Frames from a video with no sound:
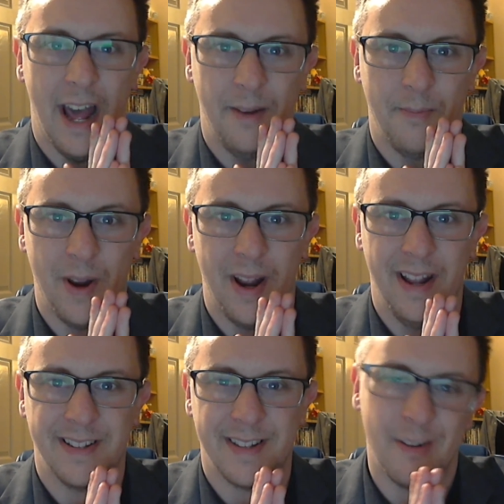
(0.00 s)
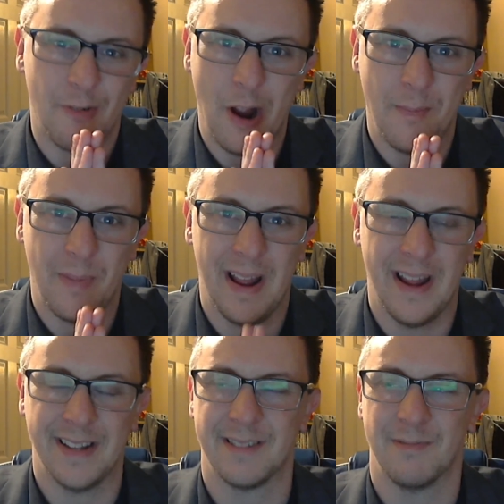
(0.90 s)
and put it into the right
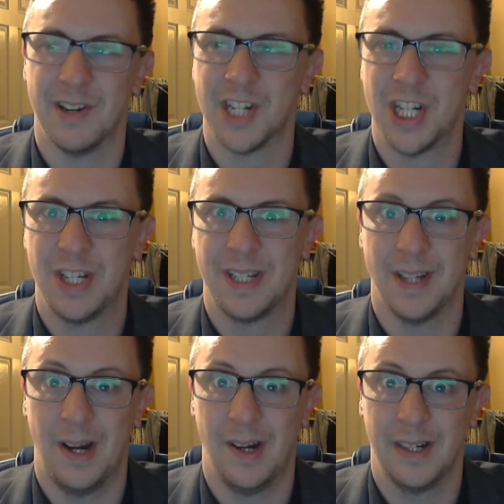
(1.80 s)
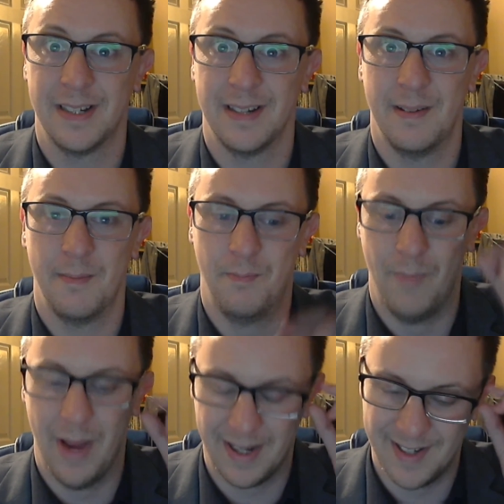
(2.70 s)
place, which sucked
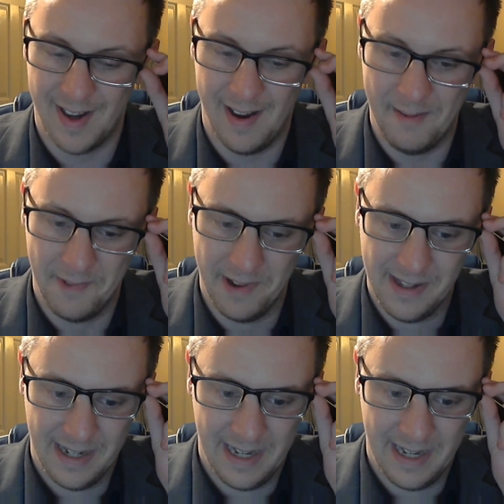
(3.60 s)
big time.